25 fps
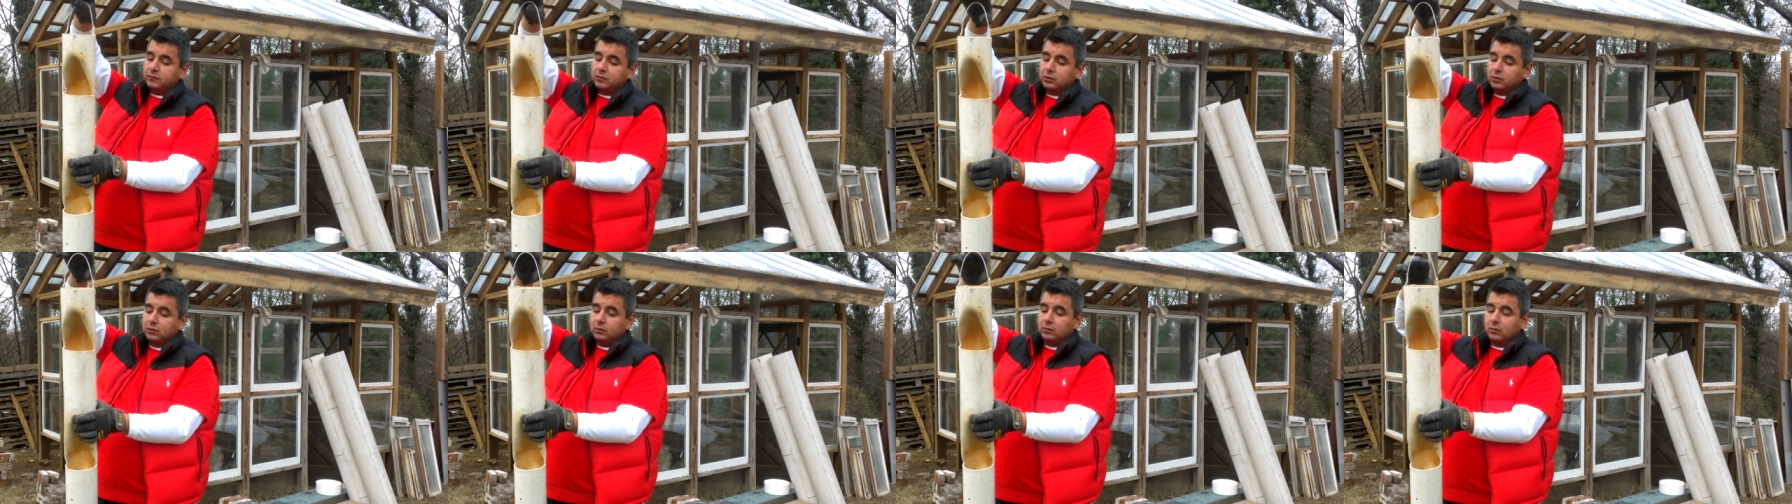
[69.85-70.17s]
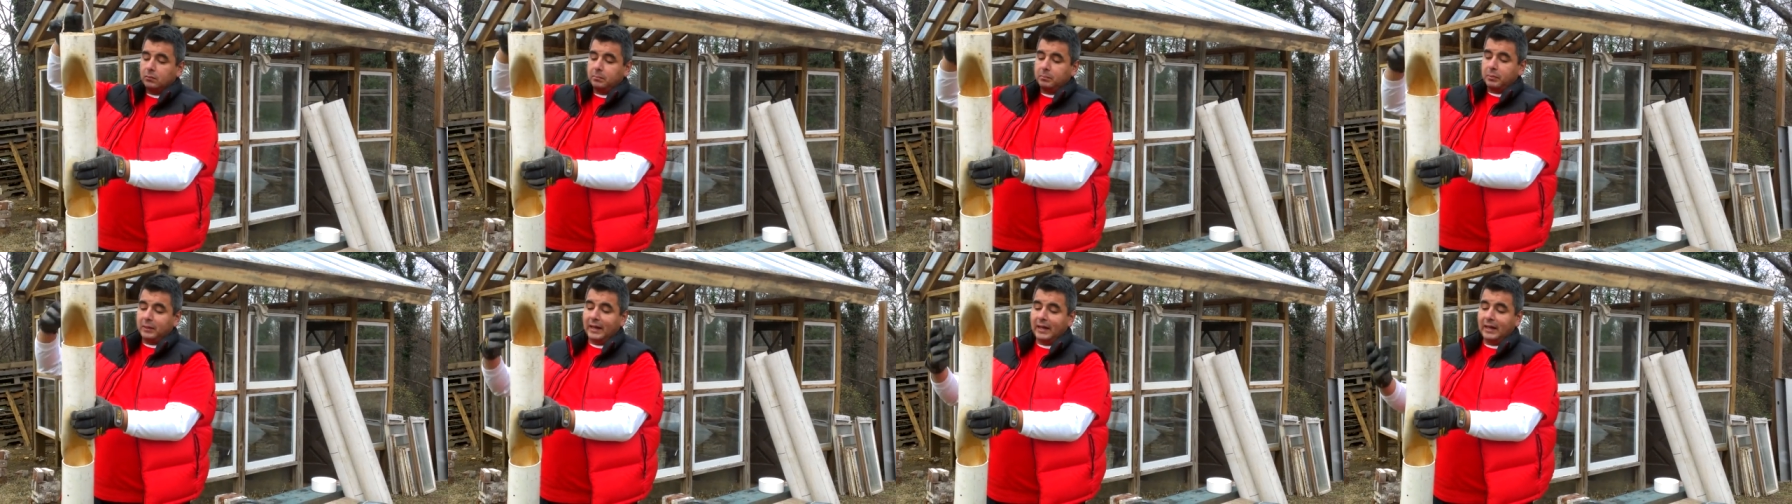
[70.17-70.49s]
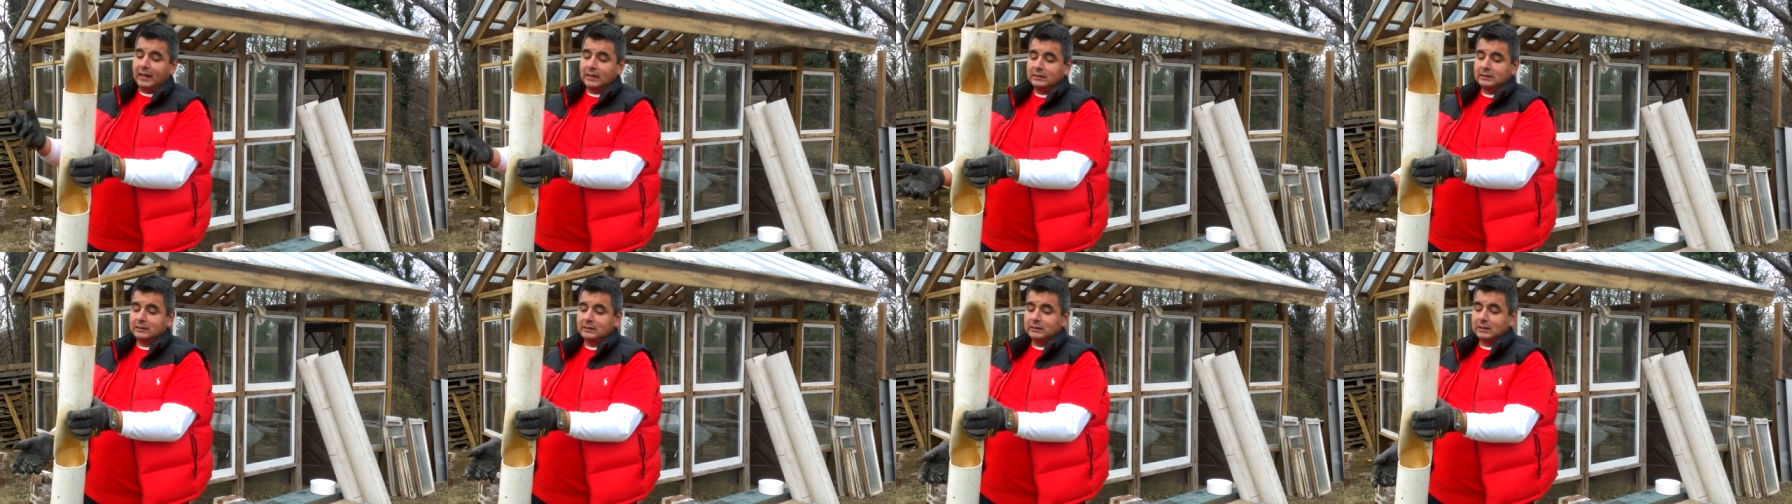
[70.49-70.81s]
or
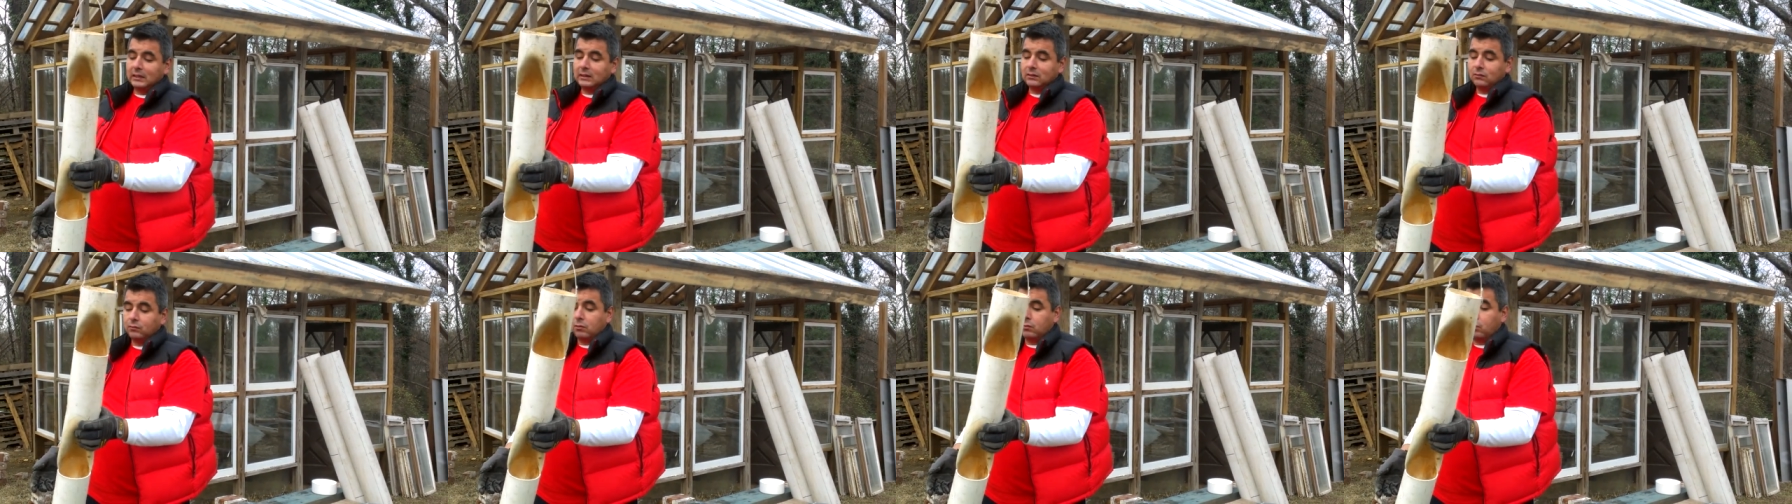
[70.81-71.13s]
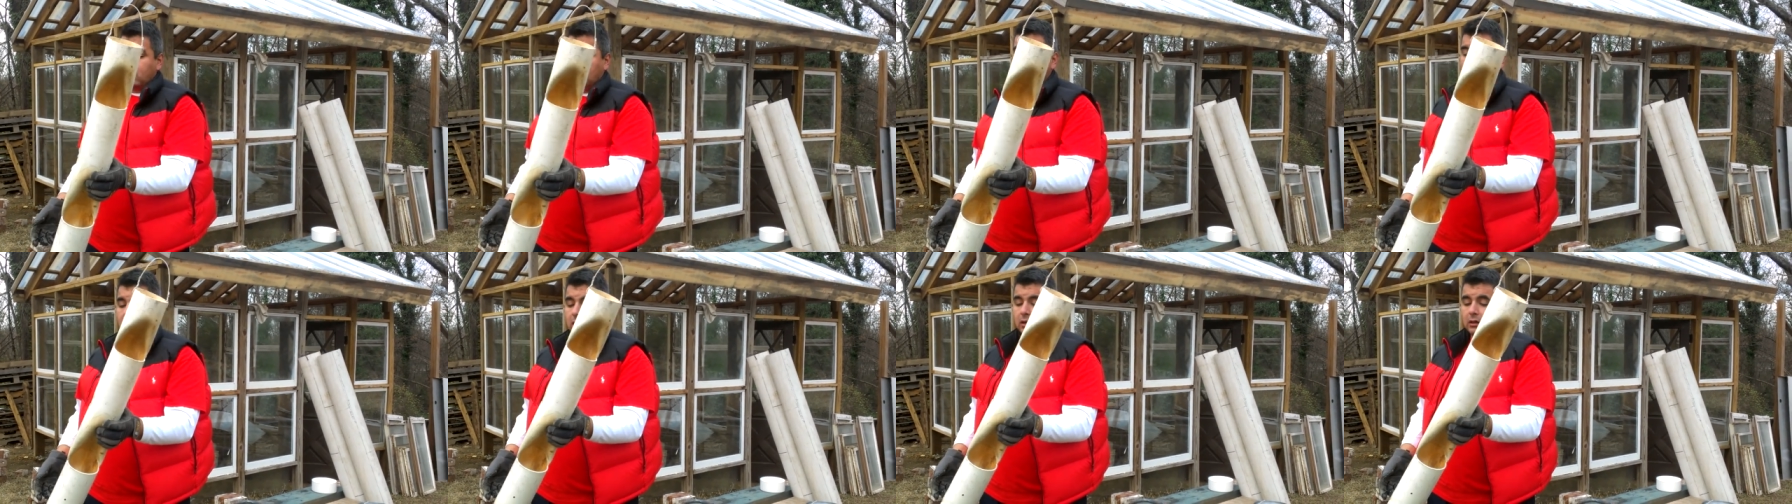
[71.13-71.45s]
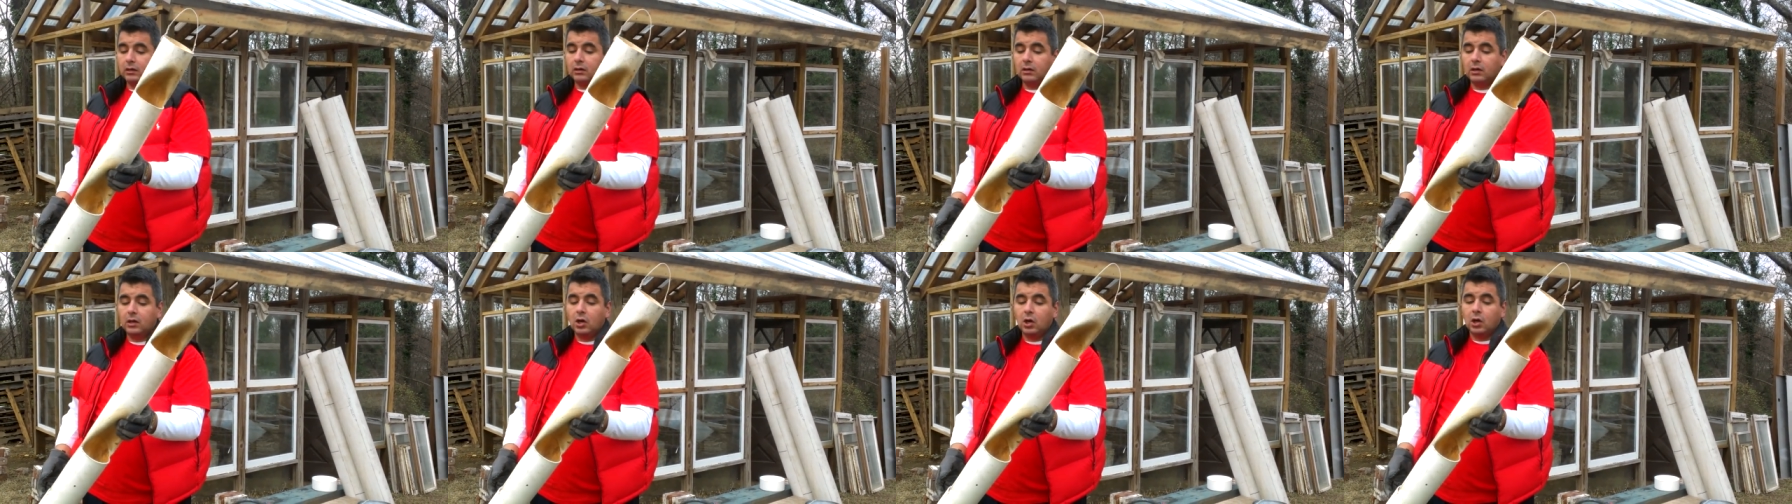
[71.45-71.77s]
plants that
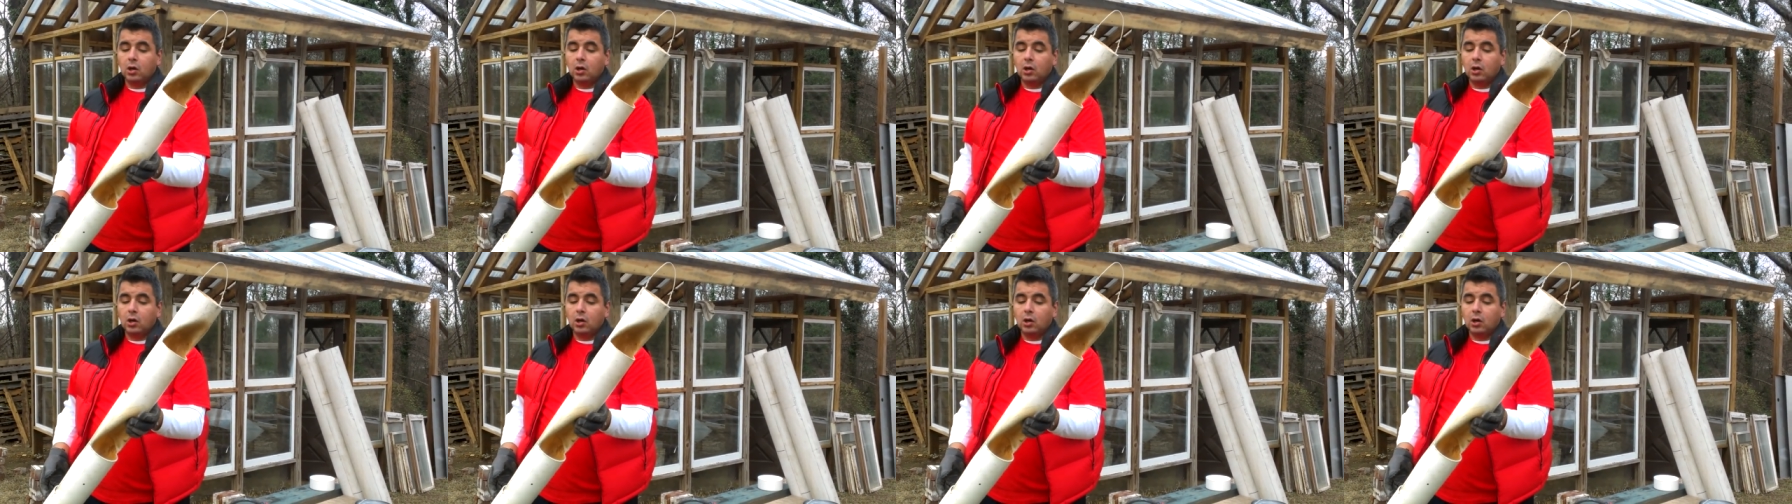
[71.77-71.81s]
require